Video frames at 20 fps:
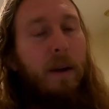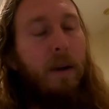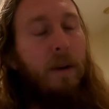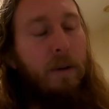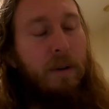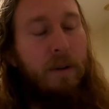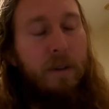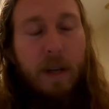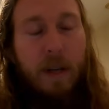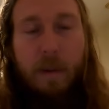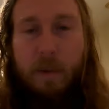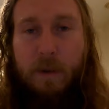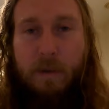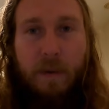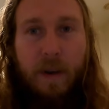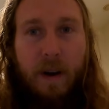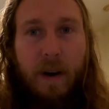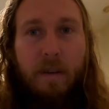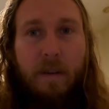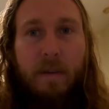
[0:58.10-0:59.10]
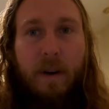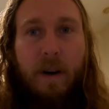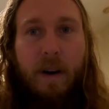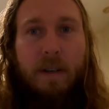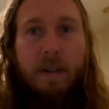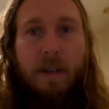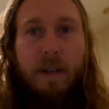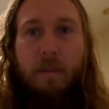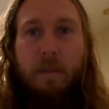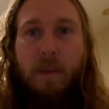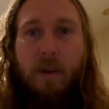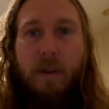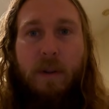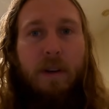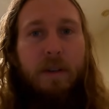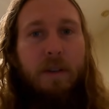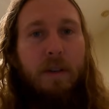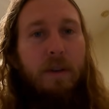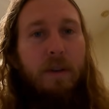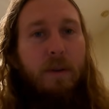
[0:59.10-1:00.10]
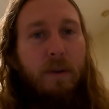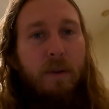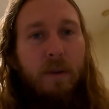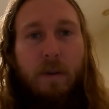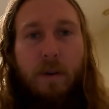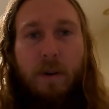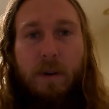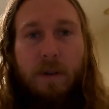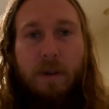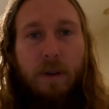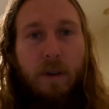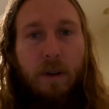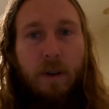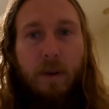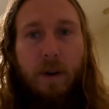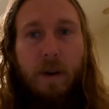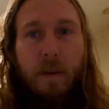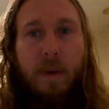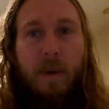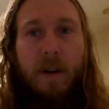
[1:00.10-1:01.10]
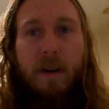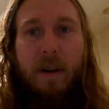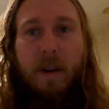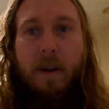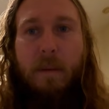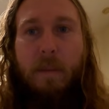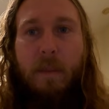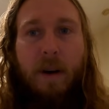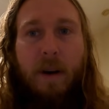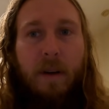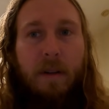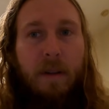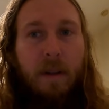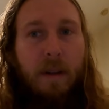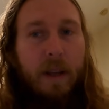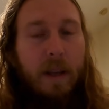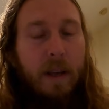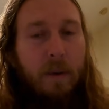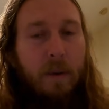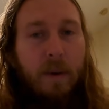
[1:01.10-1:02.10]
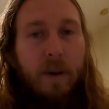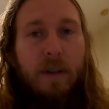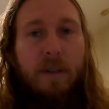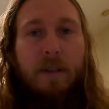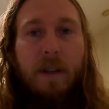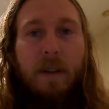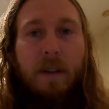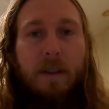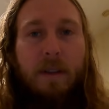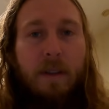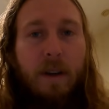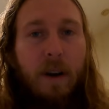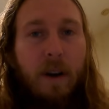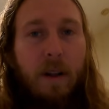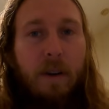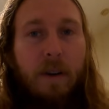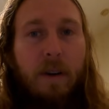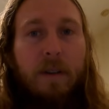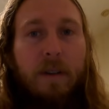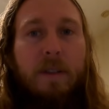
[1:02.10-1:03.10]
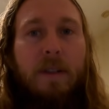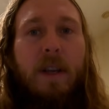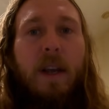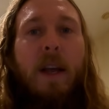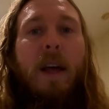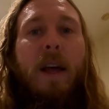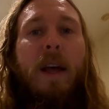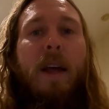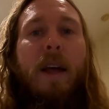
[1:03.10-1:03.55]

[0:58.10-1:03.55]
Odin's name is very, very simple. There's a universal agreement among the linguists and the scholars.